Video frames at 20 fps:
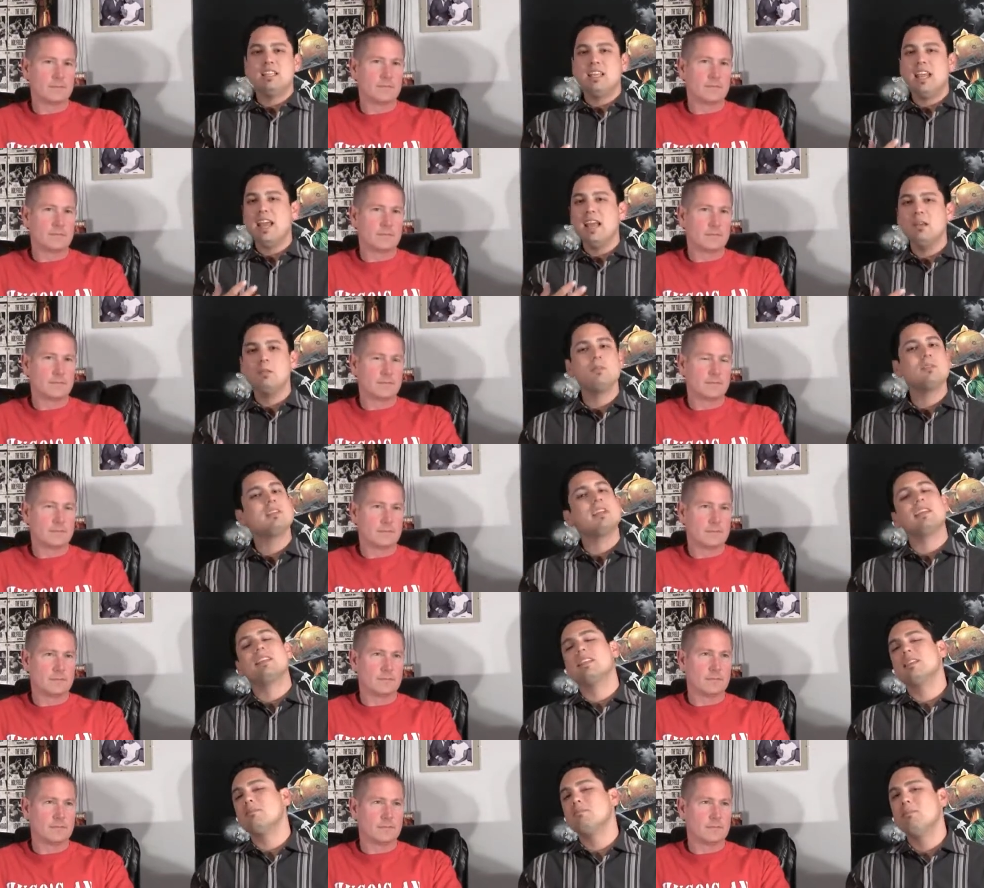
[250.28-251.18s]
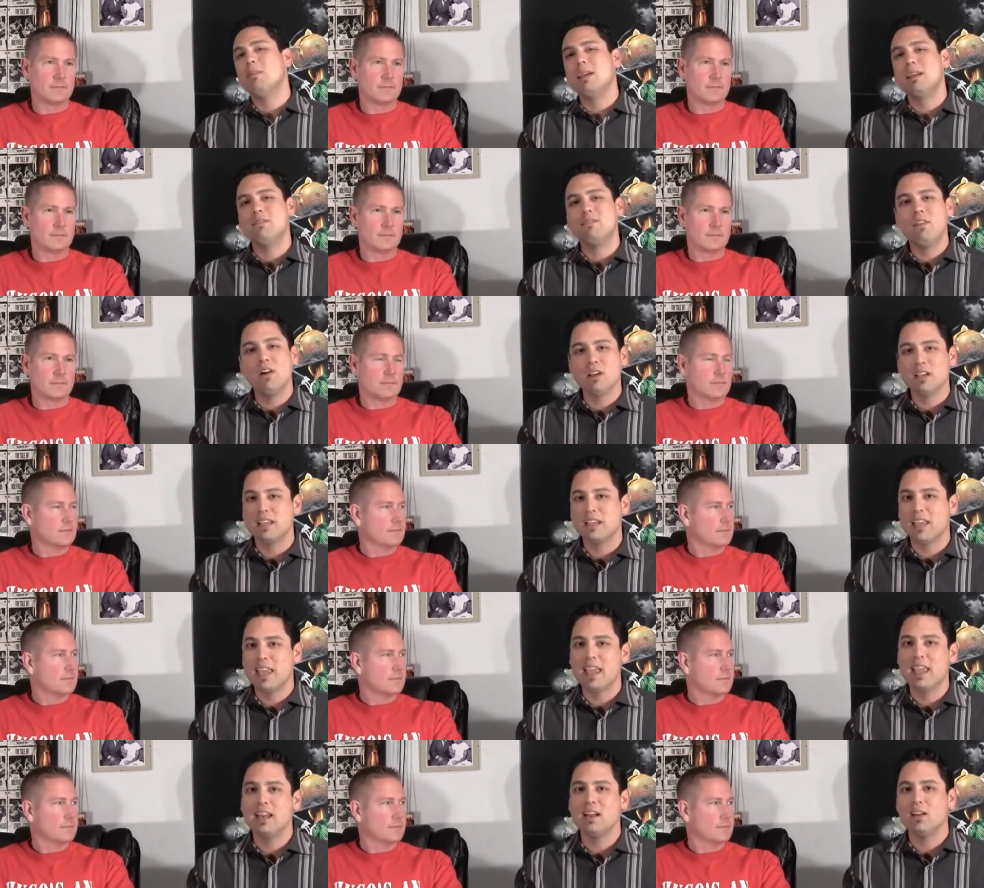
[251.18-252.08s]
Speaker 1: His head was like this big
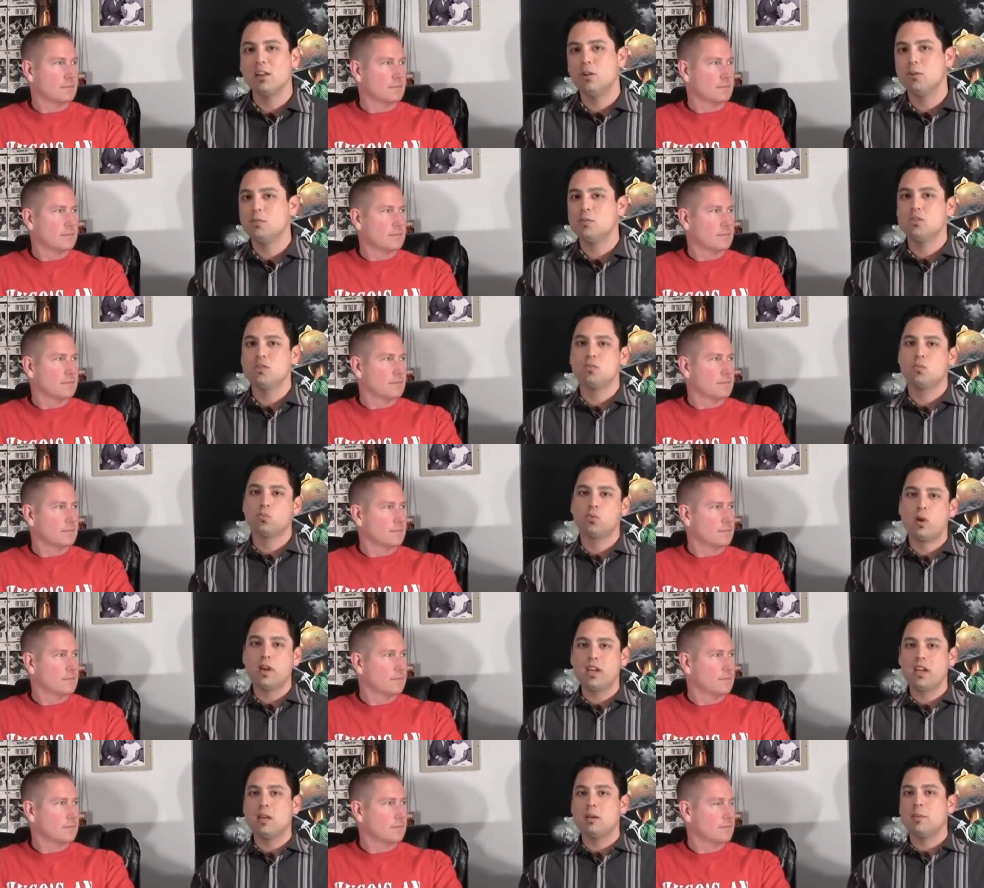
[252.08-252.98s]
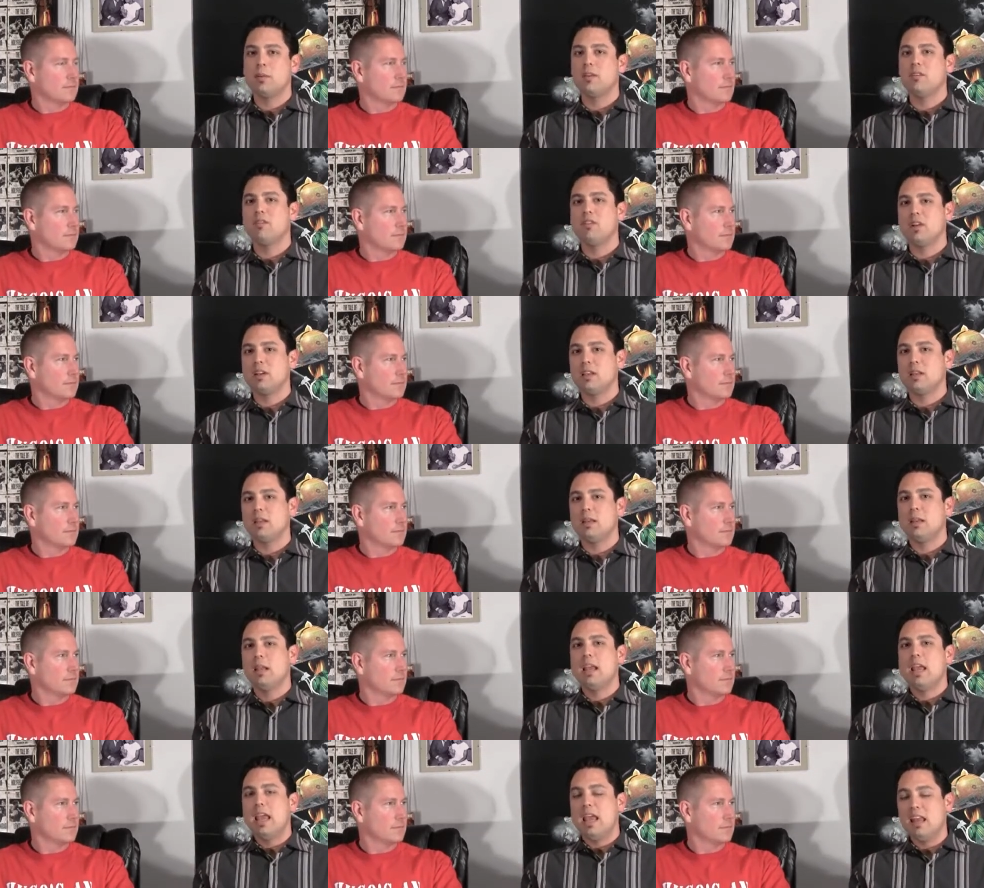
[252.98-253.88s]
fucking cantaloupe, just ready to be
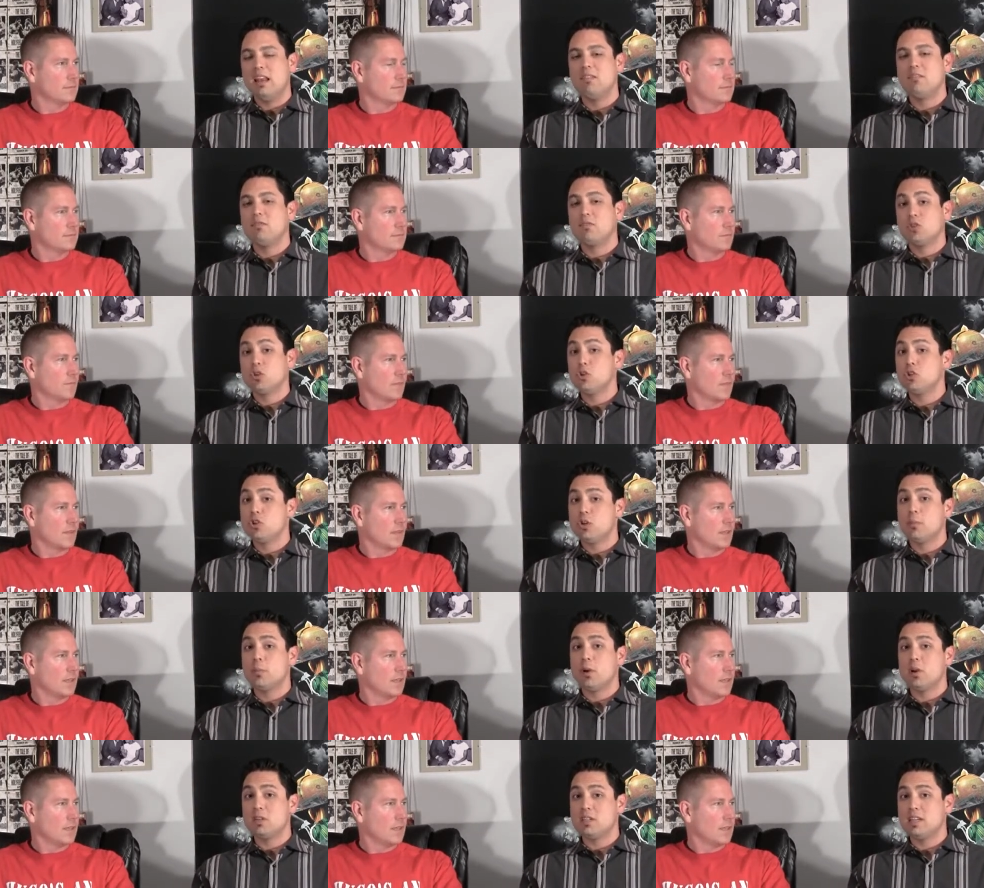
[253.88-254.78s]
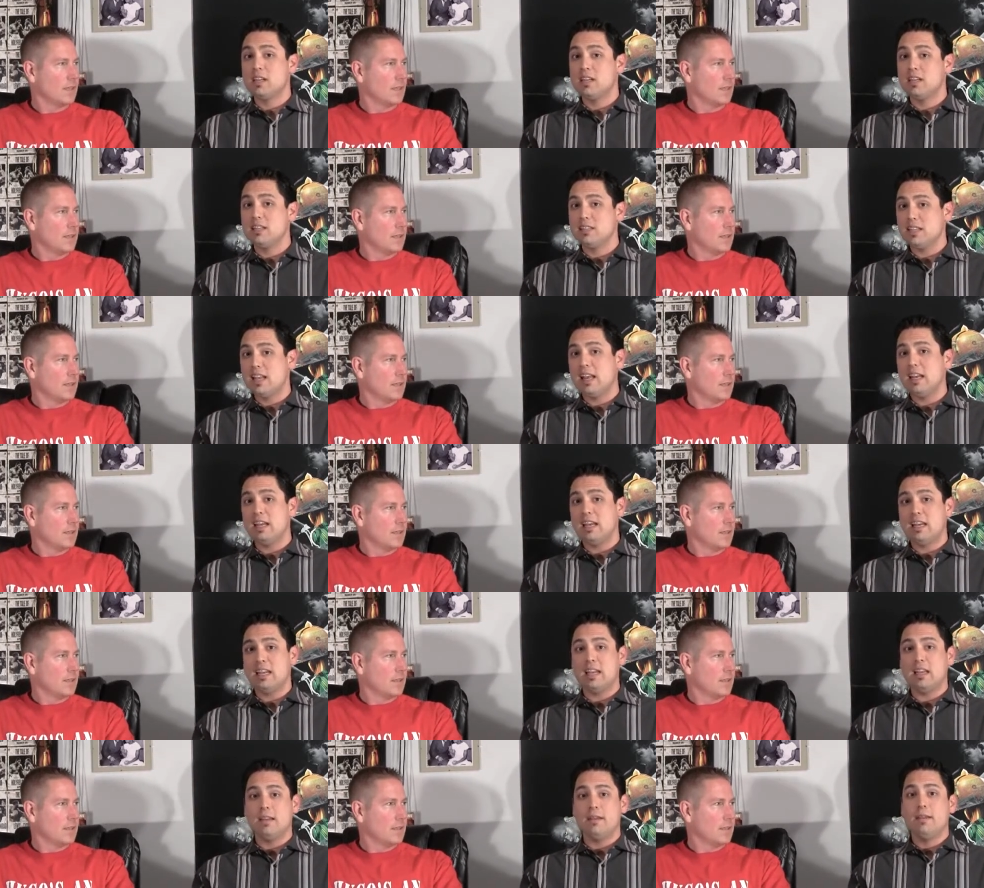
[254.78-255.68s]
fucking. And if Sergio Martinez had
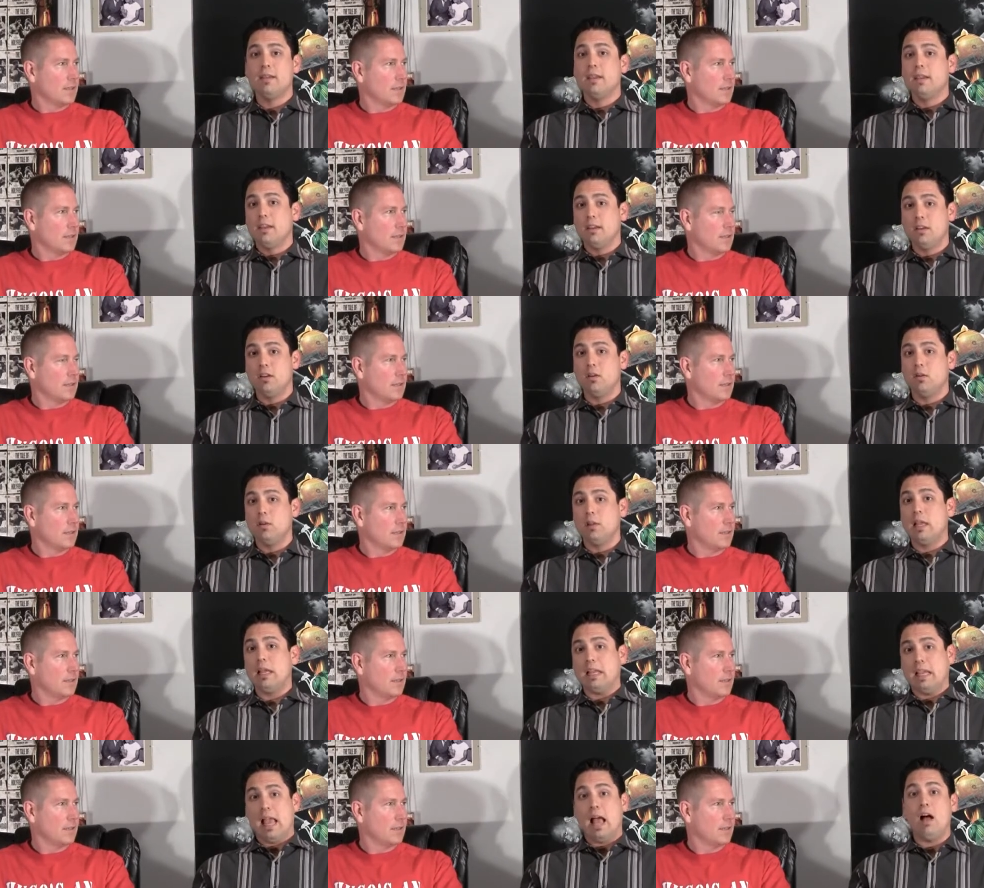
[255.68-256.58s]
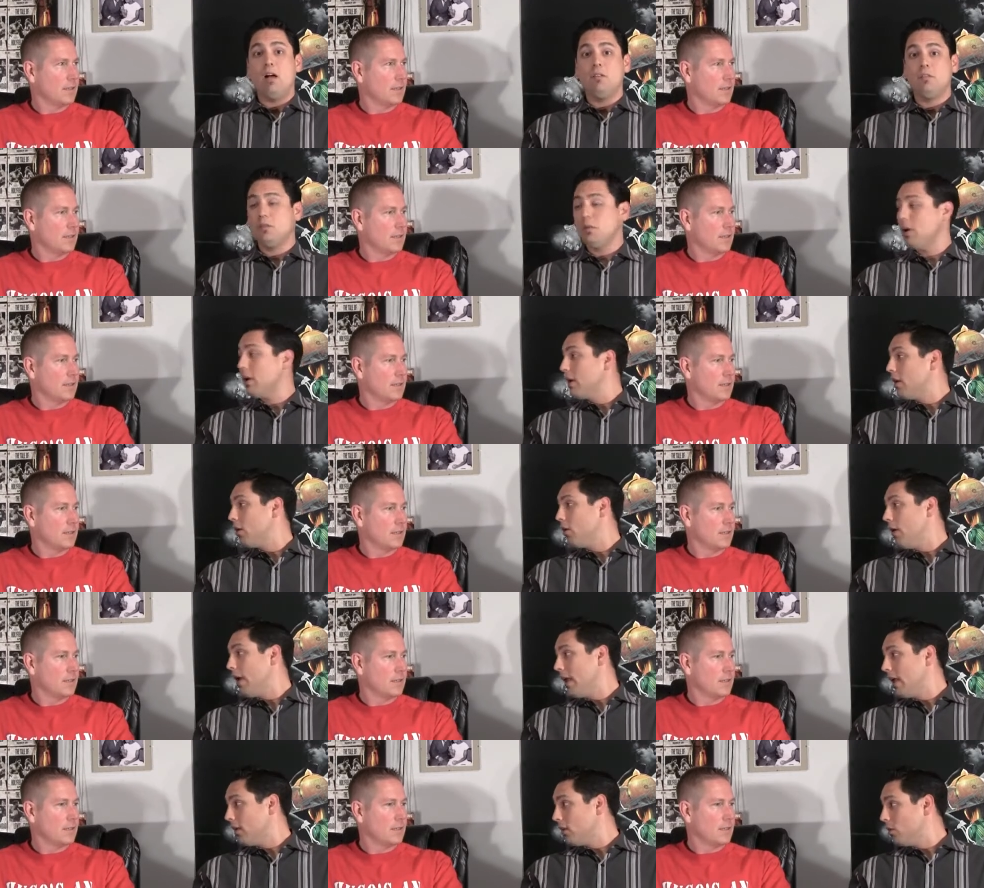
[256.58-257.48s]
any, you know, like
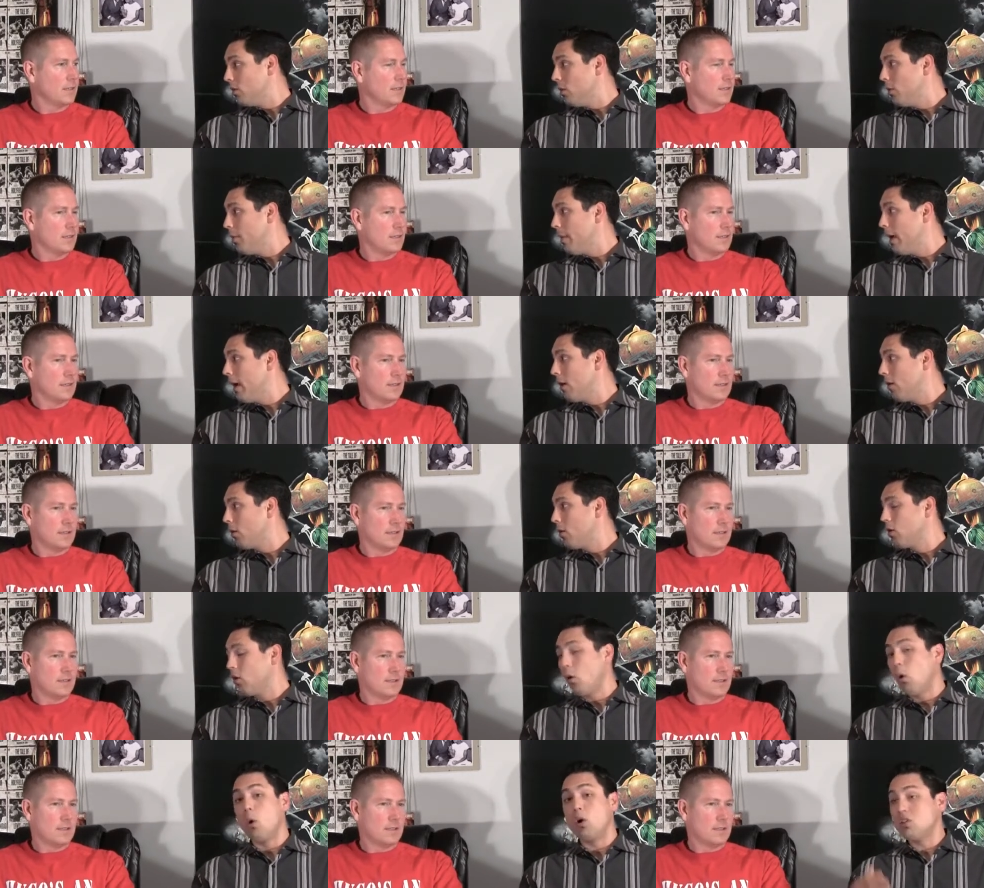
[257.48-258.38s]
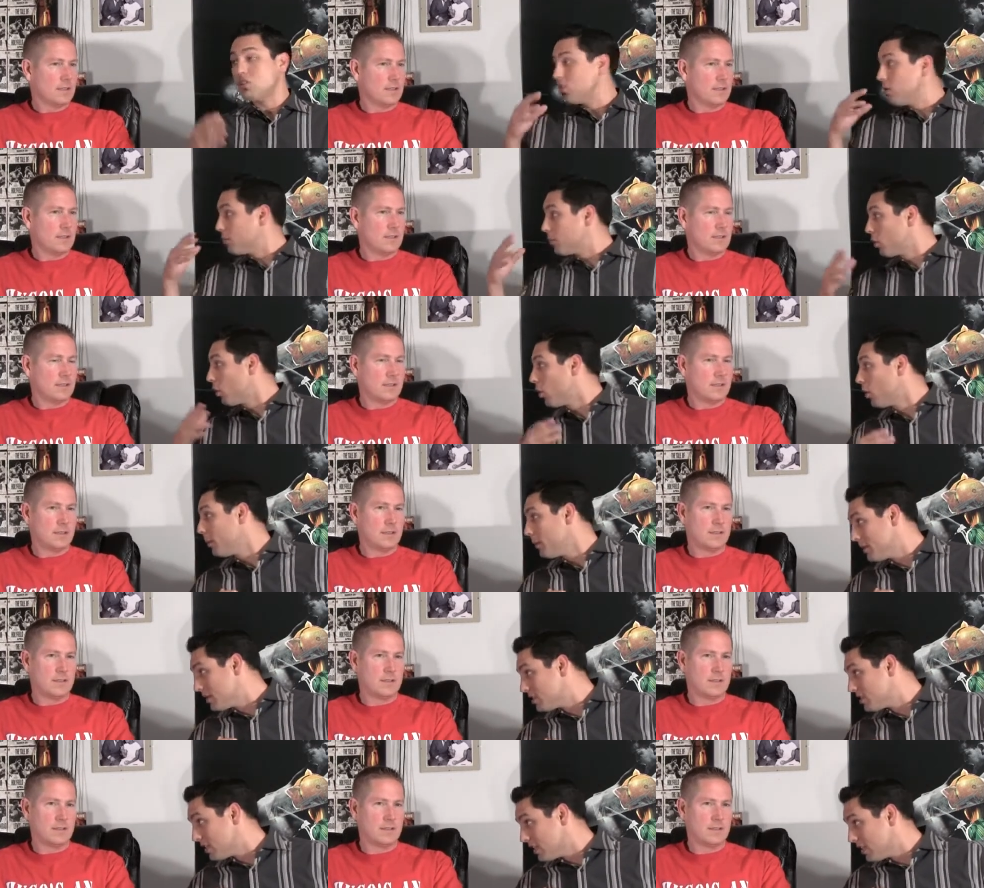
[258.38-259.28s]
Alfredo Angulo power or some Kermit